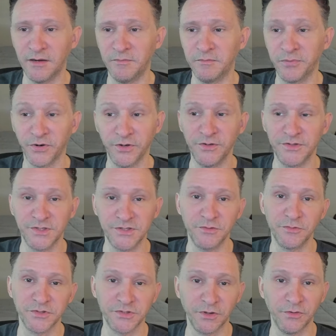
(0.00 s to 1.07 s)
produces the
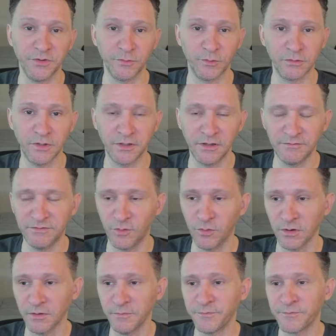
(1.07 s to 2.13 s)
result that we're looking
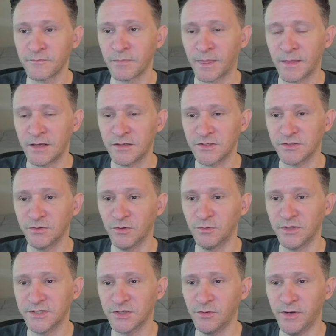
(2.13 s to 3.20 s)
for. So
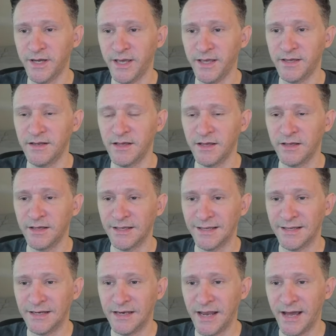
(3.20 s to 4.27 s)
let's go ahead
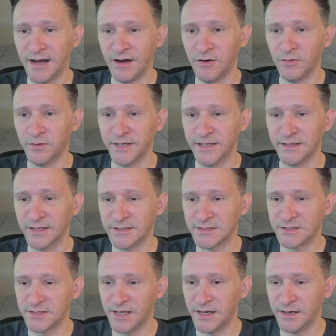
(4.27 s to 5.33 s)
now and
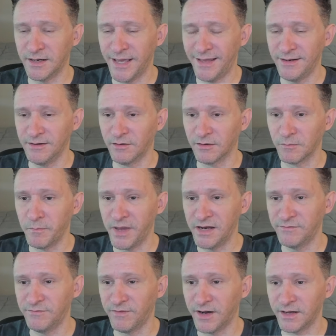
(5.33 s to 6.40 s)
let's edit our
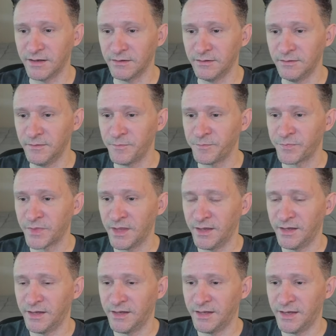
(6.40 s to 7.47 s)
main file.
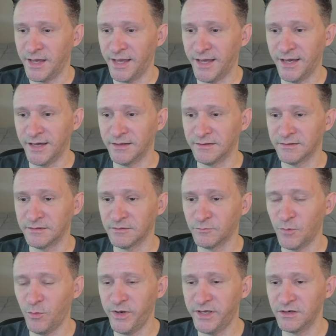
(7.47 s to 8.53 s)
And
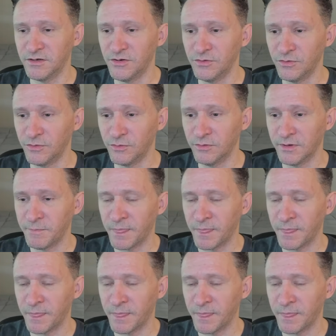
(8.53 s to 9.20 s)
what we can do